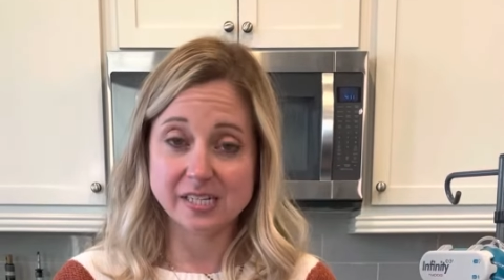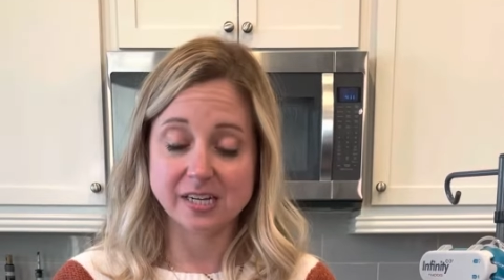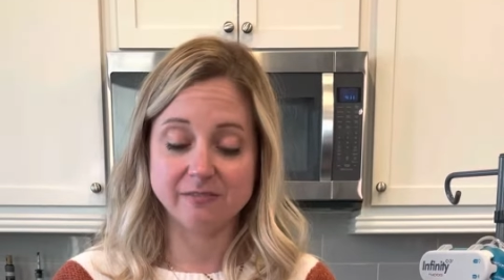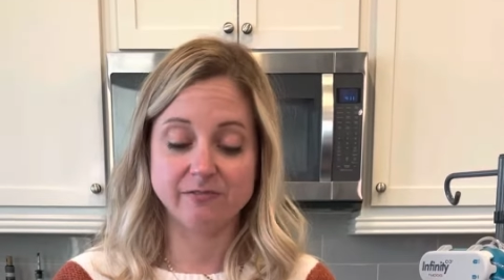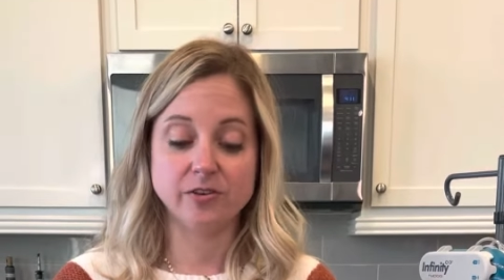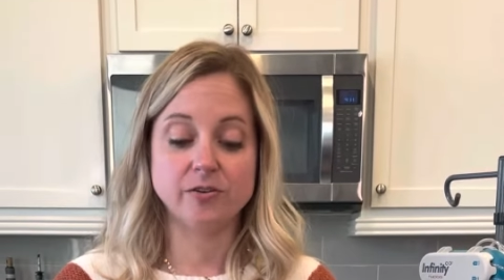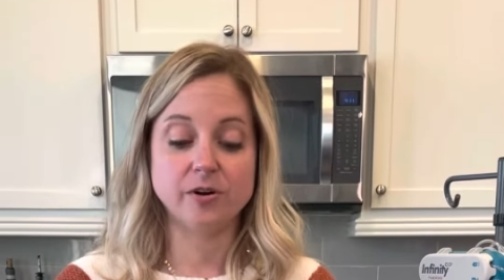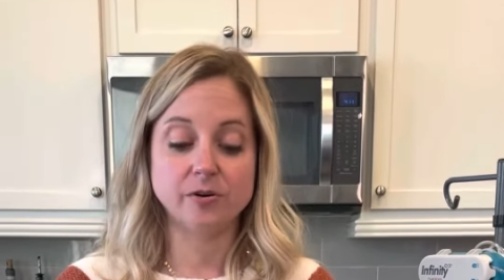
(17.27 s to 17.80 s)

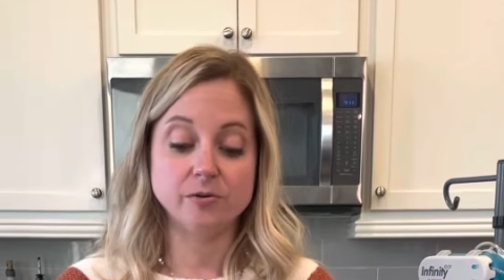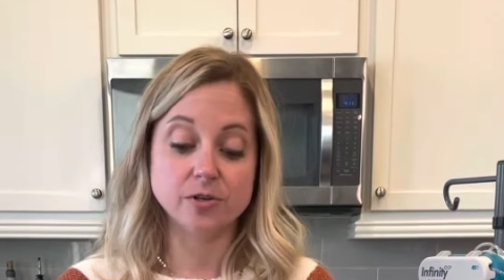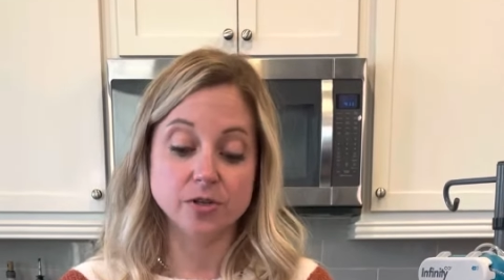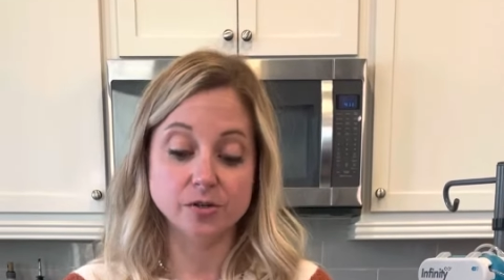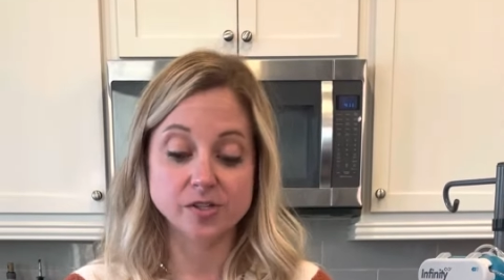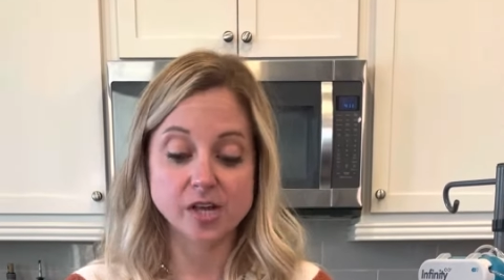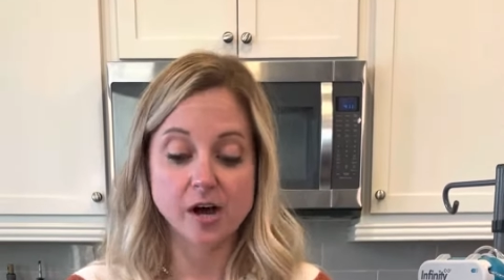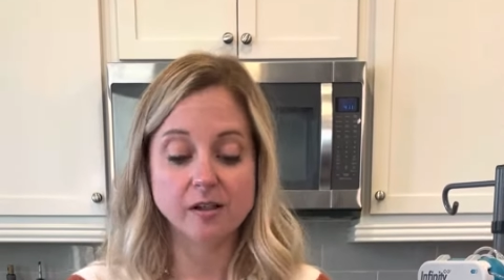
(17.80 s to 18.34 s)
if you don't
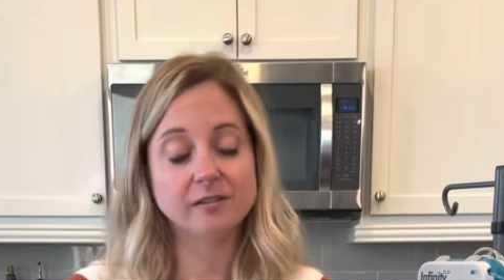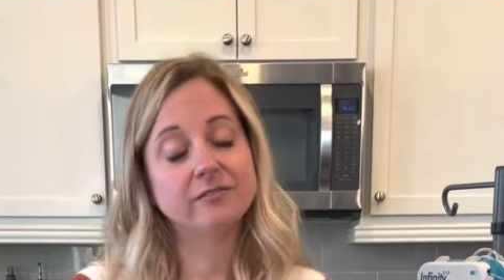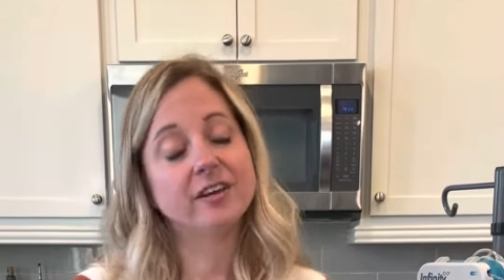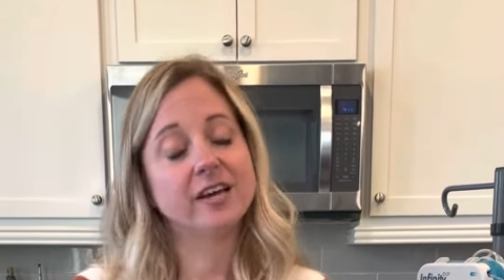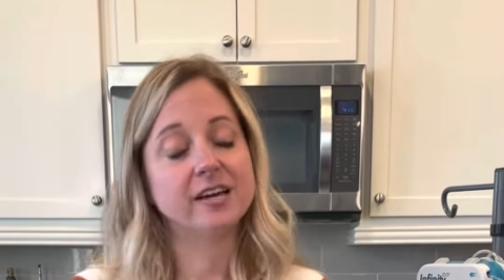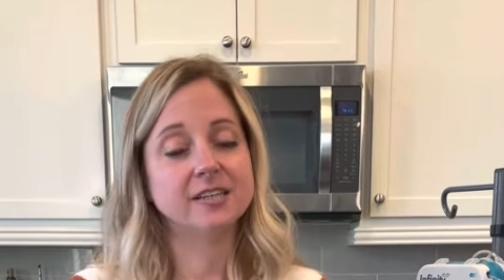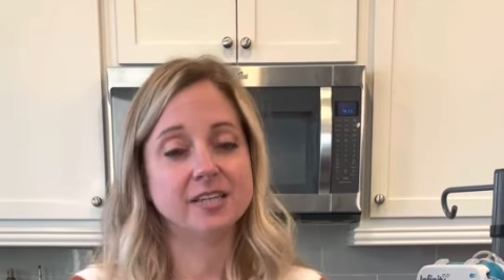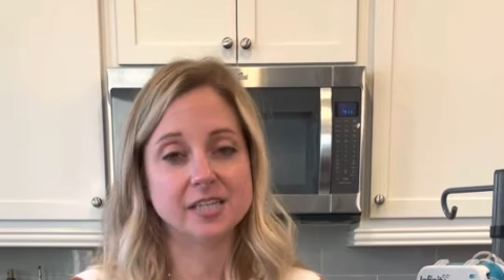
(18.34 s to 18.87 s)
use all of
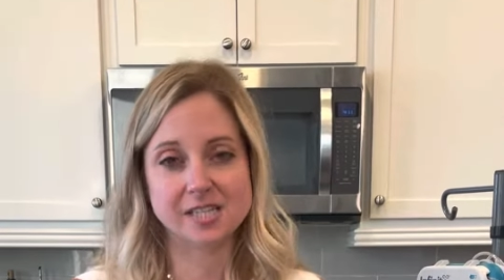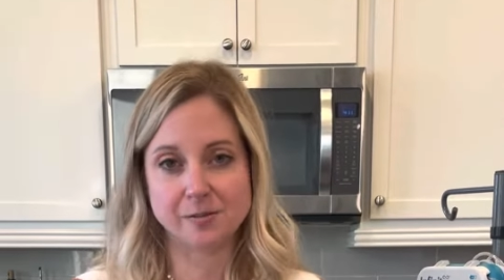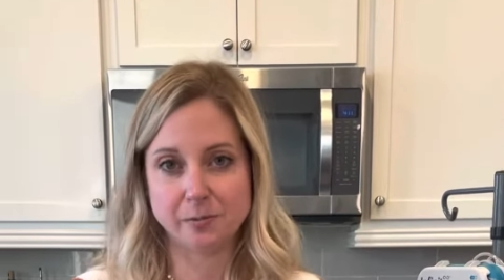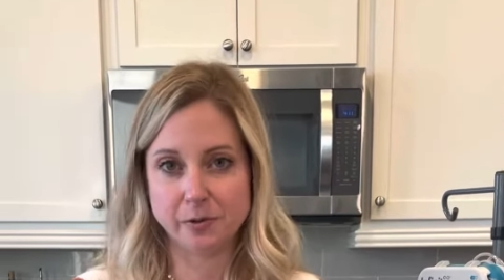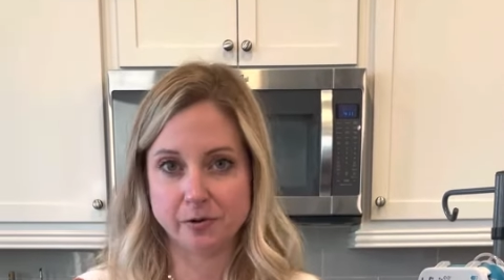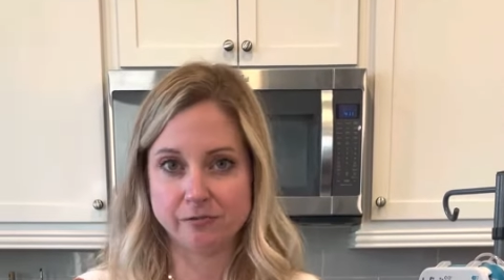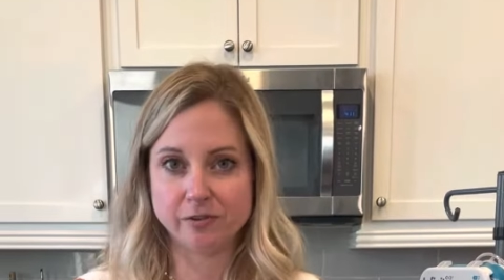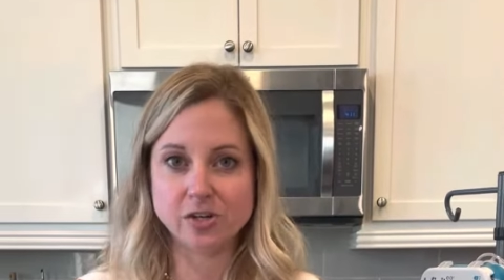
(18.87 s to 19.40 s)
it, it needs to
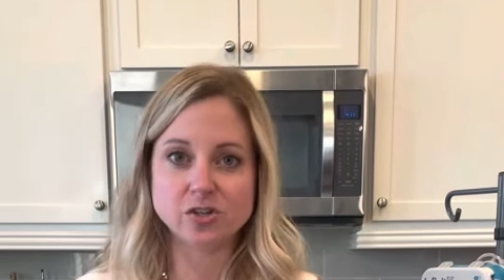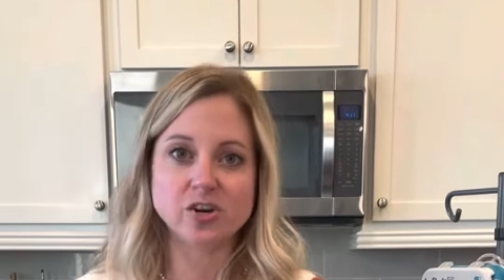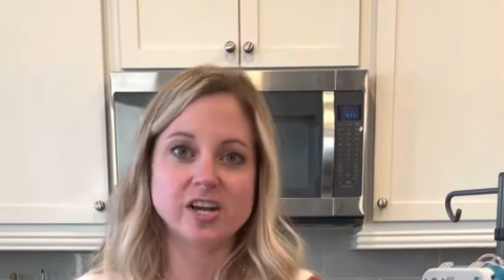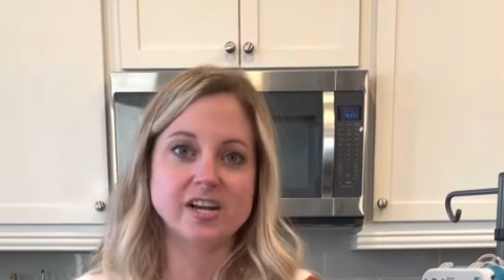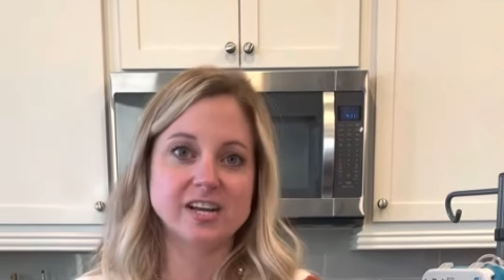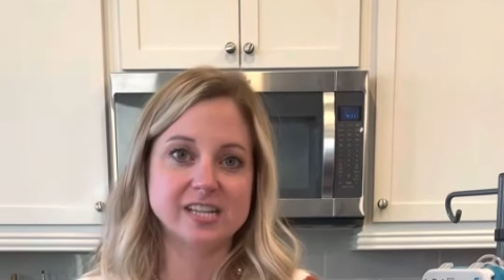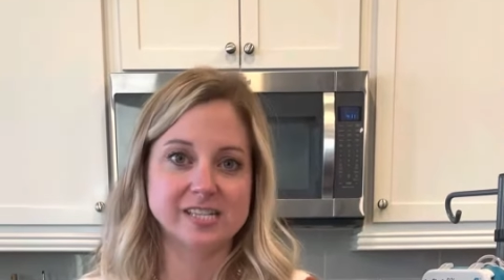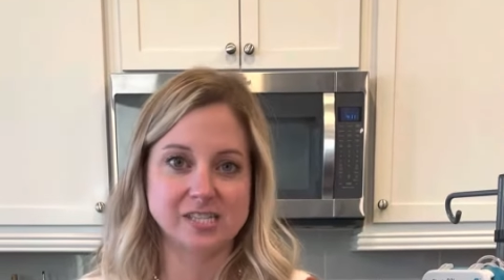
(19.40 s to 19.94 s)
be
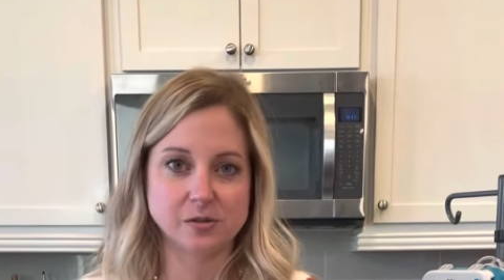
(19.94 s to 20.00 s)
refrigerated.